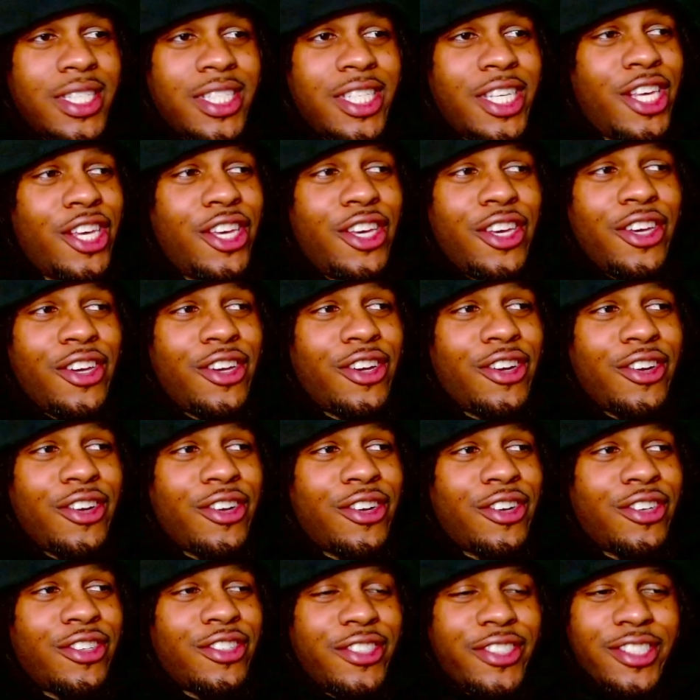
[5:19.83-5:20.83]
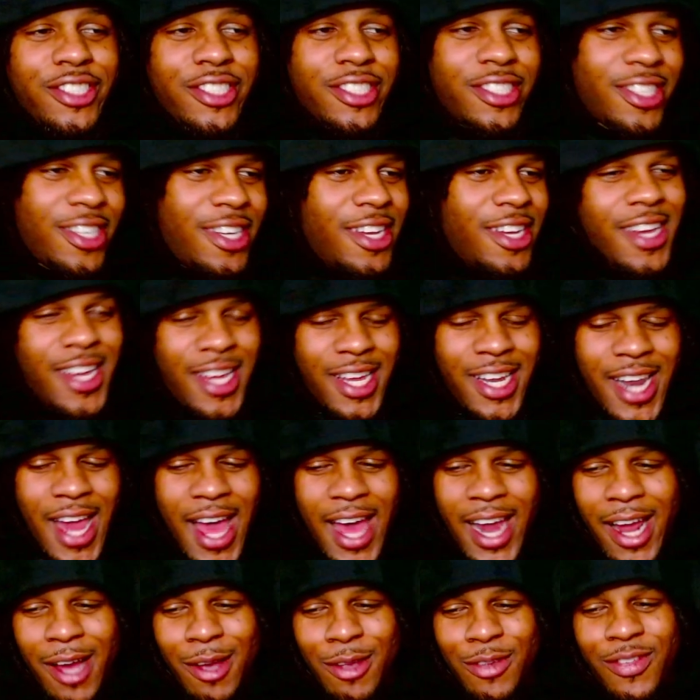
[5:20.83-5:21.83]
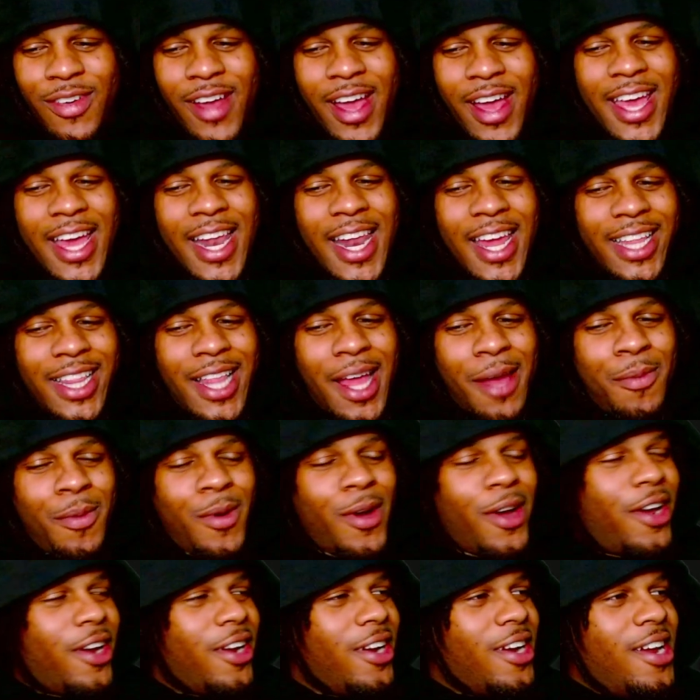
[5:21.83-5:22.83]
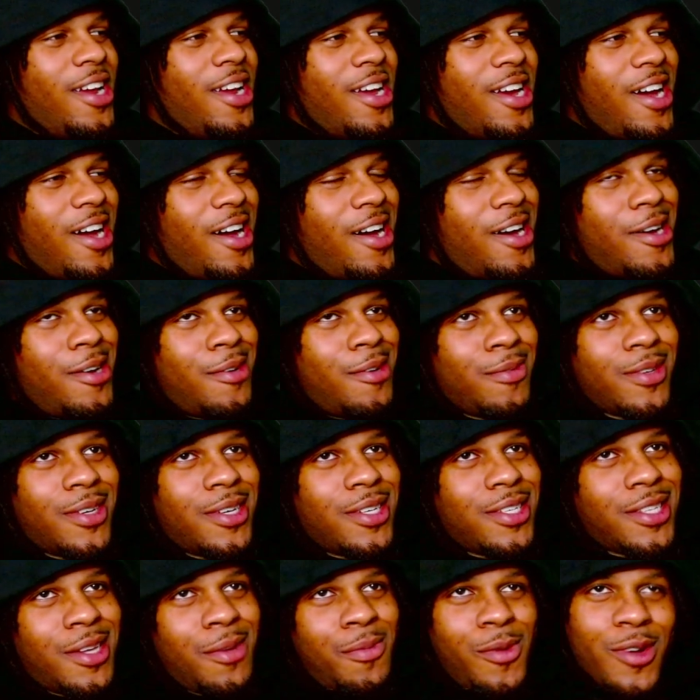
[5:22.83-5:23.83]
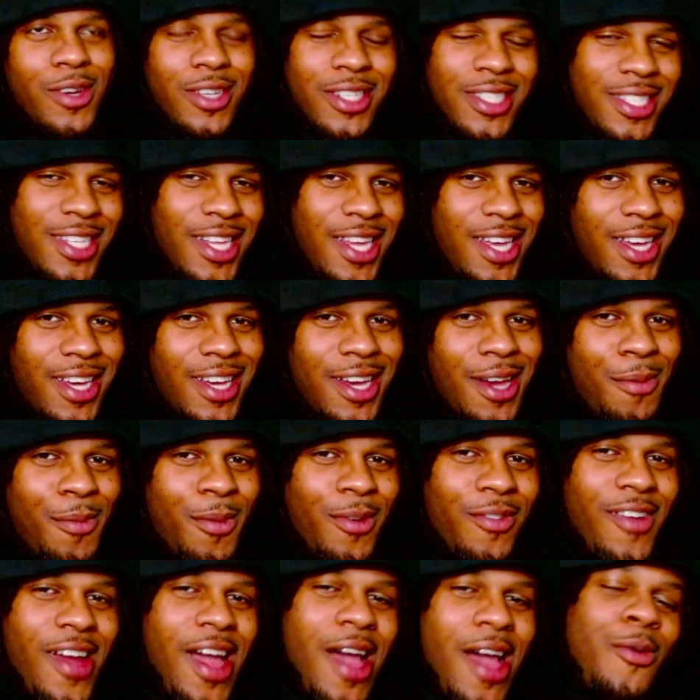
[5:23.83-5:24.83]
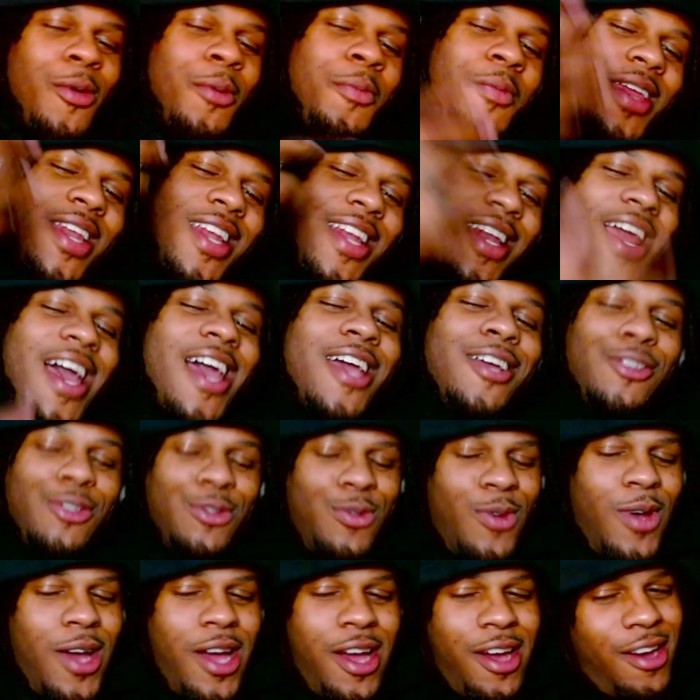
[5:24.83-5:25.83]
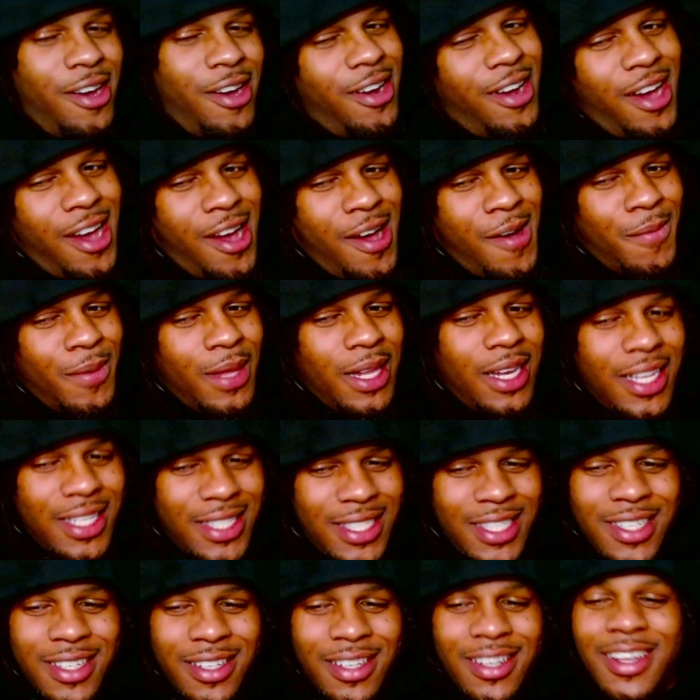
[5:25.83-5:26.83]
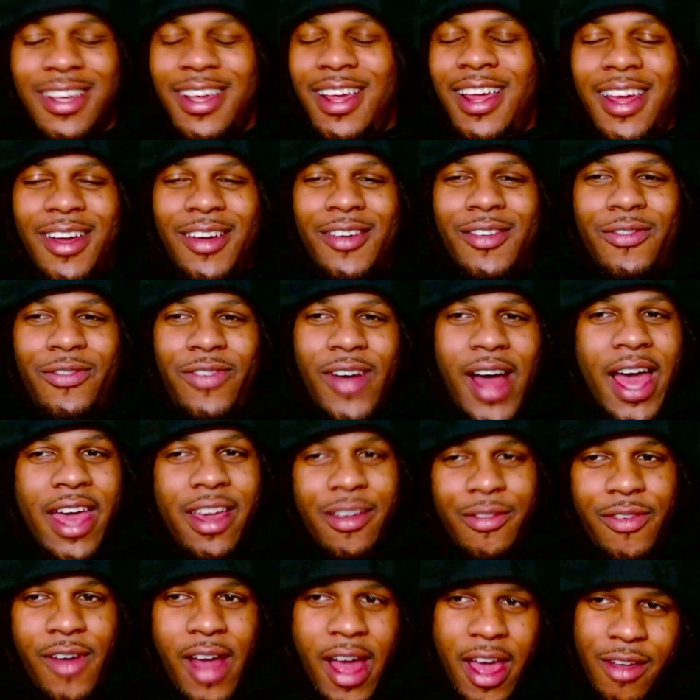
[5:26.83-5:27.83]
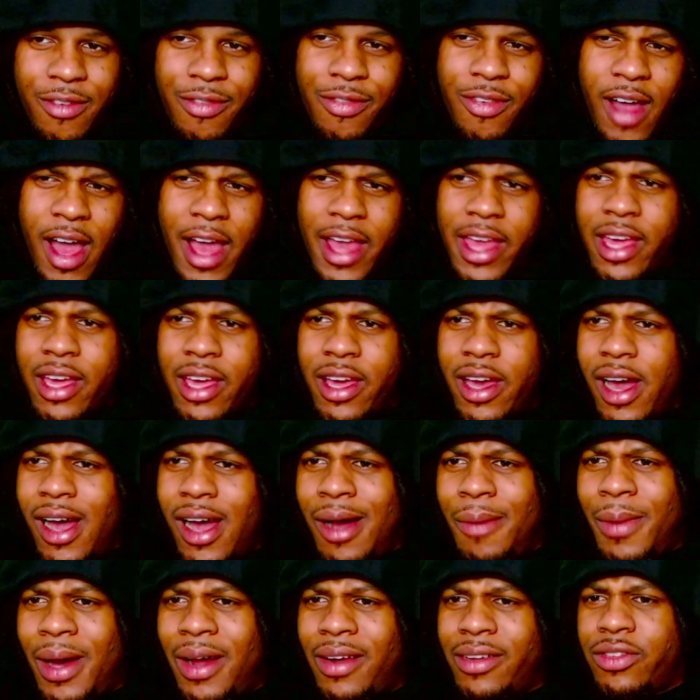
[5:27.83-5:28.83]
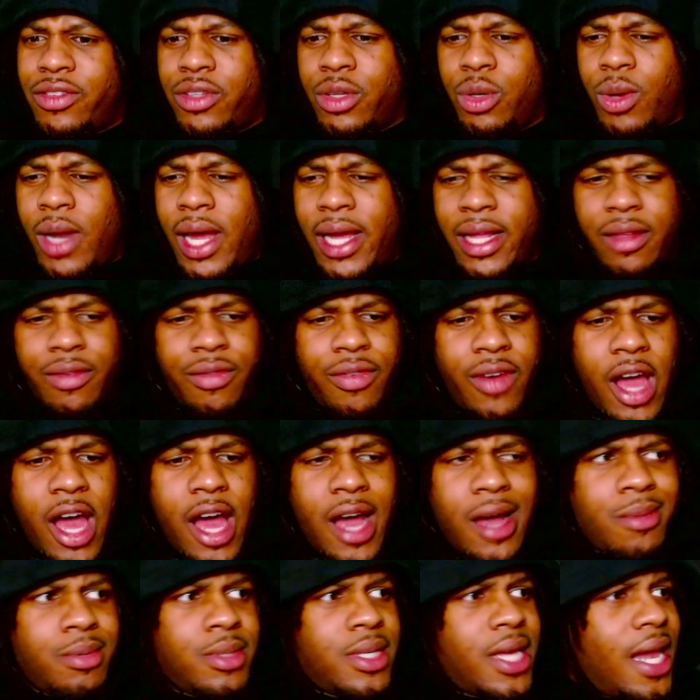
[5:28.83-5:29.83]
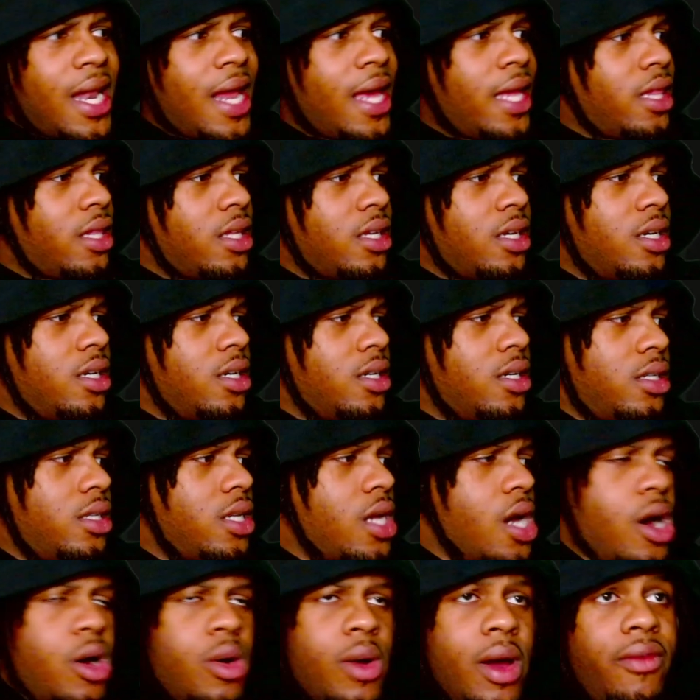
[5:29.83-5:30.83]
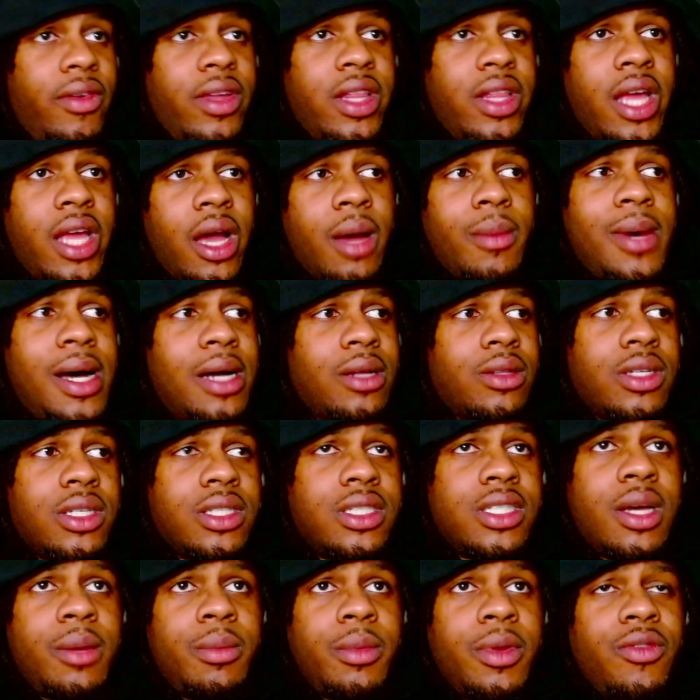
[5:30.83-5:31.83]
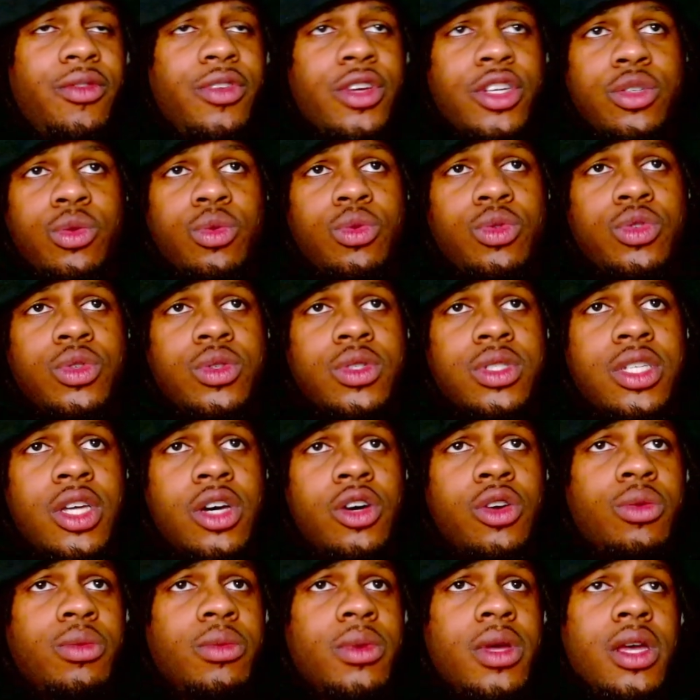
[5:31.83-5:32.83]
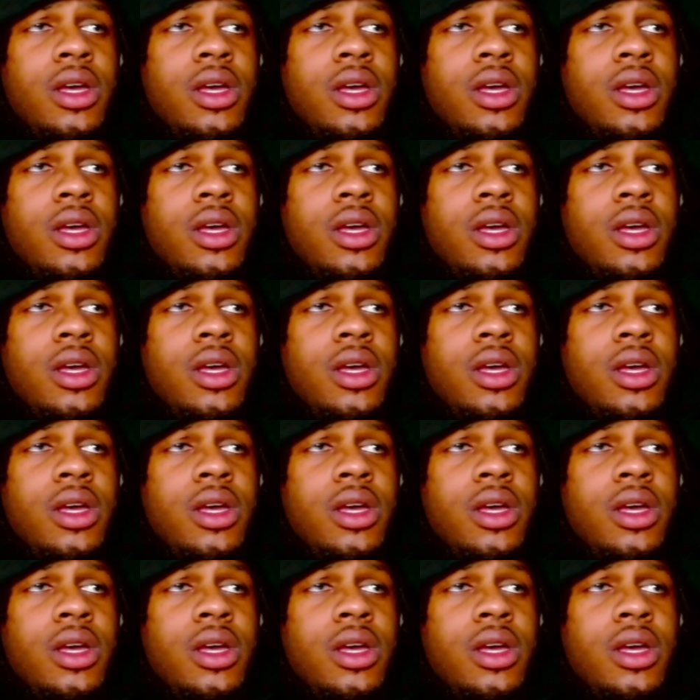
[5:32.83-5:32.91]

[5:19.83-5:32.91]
tears Nah, that was fire, I like that part um, Cause come on, Stink, come and ride with me tonight, you heard? Um, yo, listen, fire, fire, fire. Um, I do like the vibes. I like the the whole everything about this. Um, the visuals was dope.